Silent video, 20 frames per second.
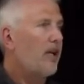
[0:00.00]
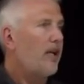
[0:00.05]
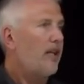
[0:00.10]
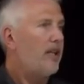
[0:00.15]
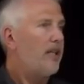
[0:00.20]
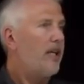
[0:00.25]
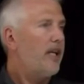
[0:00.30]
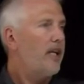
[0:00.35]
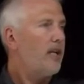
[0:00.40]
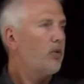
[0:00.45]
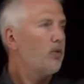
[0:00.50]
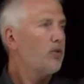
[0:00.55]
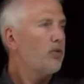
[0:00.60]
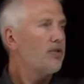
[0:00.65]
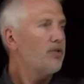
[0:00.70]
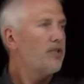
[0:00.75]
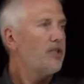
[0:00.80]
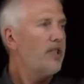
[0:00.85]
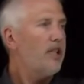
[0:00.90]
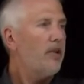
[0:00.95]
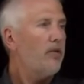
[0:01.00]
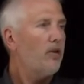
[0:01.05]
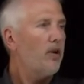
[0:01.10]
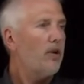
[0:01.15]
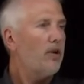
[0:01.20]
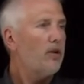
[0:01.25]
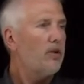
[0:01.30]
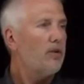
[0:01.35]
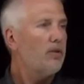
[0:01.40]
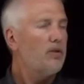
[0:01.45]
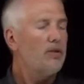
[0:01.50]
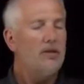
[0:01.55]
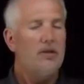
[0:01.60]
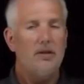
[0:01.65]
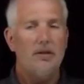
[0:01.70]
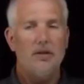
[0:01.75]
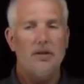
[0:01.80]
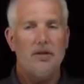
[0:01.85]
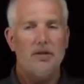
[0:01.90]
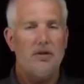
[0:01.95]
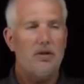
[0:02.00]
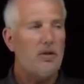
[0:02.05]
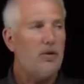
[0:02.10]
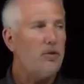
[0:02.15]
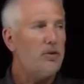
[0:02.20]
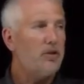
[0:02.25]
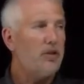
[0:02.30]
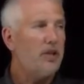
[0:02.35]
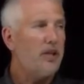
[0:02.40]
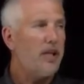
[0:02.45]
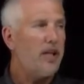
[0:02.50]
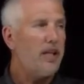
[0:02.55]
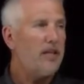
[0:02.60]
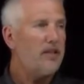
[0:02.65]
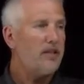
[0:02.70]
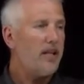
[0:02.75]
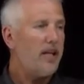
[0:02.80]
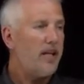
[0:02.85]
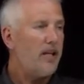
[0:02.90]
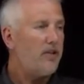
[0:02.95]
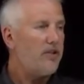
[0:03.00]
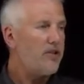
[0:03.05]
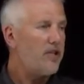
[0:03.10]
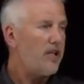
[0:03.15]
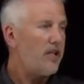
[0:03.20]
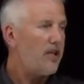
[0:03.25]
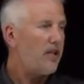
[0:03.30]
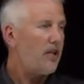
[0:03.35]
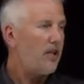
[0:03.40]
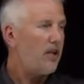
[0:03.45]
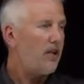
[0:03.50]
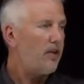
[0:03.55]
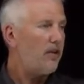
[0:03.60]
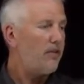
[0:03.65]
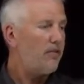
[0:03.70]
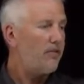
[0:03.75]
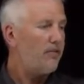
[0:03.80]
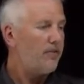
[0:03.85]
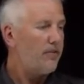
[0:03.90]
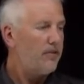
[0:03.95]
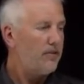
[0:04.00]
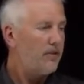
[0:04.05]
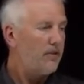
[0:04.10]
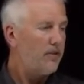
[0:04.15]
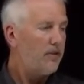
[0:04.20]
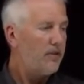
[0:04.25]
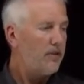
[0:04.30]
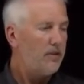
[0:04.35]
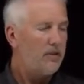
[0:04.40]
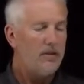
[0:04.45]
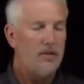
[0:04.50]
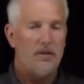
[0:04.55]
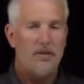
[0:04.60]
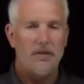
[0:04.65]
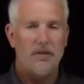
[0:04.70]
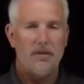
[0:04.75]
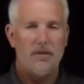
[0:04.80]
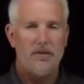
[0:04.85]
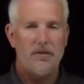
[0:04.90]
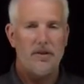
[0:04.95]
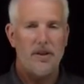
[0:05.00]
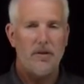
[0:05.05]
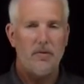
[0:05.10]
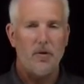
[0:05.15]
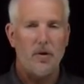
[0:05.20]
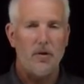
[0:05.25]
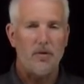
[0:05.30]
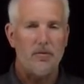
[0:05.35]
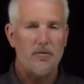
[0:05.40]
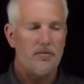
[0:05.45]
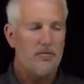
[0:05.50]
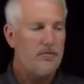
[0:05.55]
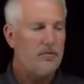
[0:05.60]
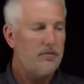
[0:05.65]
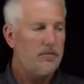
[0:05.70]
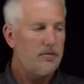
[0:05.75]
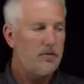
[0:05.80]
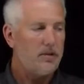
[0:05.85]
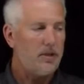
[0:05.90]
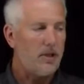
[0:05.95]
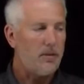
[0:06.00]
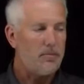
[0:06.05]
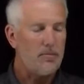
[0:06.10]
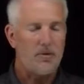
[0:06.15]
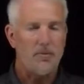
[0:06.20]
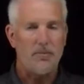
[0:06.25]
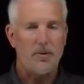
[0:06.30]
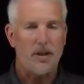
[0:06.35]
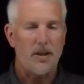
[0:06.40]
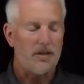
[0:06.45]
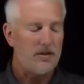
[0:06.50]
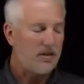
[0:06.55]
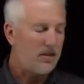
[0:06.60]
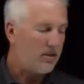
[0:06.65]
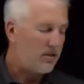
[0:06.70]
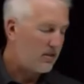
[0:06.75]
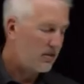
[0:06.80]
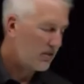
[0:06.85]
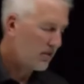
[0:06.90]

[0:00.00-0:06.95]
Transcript: the n equals zero solution has an energy of zero times some constants.